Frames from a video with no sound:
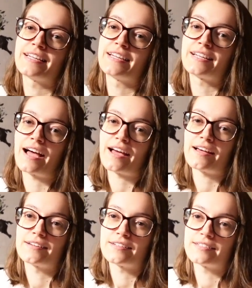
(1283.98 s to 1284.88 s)
Jen
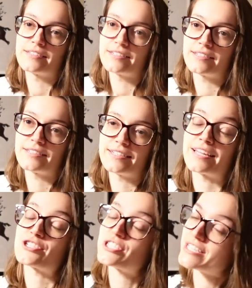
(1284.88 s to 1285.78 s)
came to your wedding.
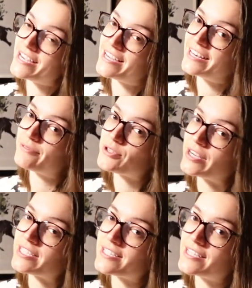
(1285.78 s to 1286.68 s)
Yes, she did. It was
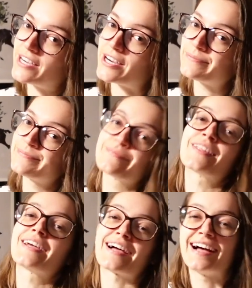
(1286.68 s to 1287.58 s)
great to see her. It
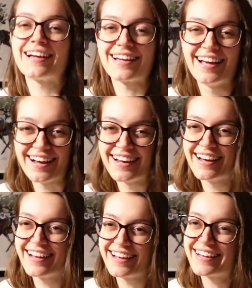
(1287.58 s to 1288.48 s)
was great to see
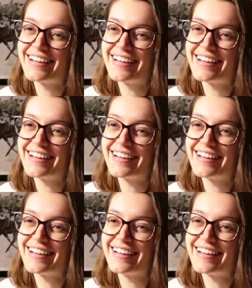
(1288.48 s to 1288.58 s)
her.